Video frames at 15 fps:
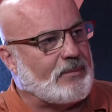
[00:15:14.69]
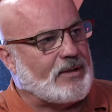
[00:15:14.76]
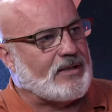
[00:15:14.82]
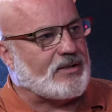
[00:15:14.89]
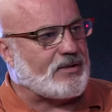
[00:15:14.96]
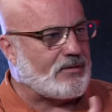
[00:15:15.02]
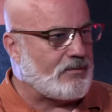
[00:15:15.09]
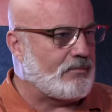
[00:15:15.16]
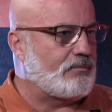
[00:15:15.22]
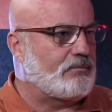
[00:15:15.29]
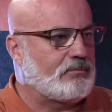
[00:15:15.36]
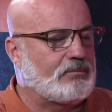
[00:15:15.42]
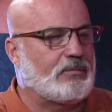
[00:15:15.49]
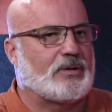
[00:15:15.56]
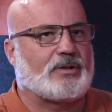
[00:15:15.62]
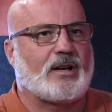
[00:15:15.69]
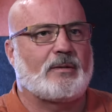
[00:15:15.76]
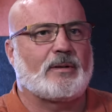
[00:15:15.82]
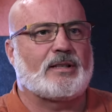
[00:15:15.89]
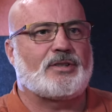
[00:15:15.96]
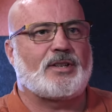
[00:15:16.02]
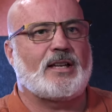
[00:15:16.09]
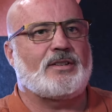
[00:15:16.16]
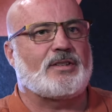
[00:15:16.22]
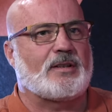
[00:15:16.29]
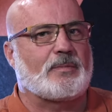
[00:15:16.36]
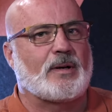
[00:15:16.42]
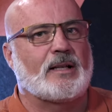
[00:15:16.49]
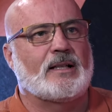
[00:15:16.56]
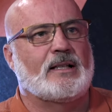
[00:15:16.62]
I mean, it's predominantly
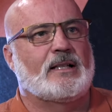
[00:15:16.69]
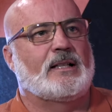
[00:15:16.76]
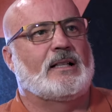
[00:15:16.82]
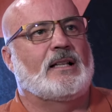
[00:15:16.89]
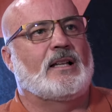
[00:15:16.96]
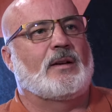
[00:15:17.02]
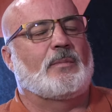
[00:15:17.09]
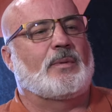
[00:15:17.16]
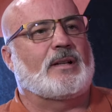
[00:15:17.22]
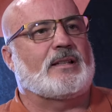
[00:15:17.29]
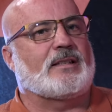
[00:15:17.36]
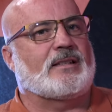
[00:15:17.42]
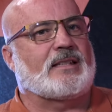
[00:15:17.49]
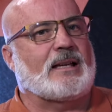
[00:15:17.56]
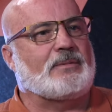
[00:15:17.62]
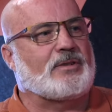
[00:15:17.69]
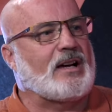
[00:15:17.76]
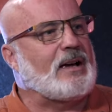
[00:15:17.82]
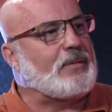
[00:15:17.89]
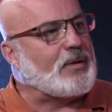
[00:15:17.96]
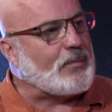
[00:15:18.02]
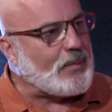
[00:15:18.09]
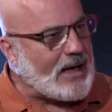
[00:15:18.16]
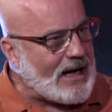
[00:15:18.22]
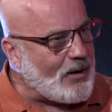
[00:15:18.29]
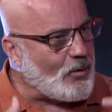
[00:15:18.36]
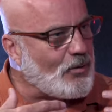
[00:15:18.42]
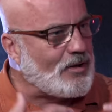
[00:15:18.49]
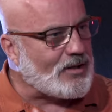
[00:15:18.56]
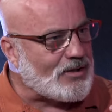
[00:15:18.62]
changing, but at the same time, the
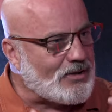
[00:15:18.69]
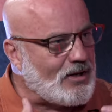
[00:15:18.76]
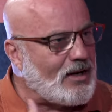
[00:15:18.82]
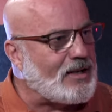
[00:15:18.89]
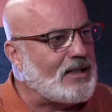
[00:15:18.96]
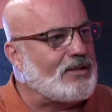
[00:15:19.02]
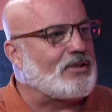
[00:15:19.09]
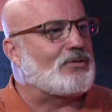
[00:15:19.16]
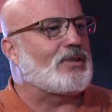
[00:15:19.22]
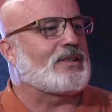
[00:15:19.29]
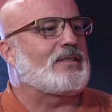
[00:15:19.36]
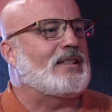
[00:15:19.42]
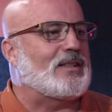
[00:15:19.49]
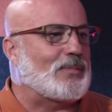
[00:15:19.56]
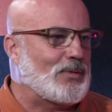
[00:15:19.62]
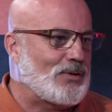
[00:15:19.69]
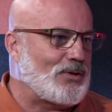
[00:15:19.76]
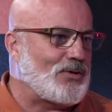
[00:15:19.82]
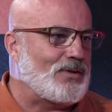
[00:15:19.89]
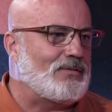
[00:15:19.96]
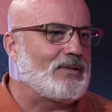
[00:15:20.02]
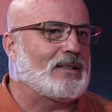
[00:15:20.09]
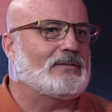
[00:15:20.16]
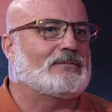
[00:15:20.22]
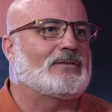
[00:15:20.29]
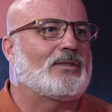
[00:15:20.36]
power is not in the trustee's position, right?